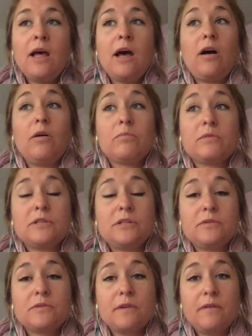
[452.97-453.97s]
help
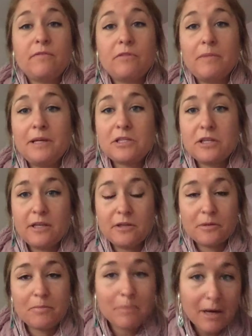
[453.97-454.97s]
reduce inflammation in
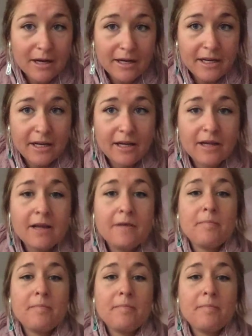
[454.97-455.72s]
your body.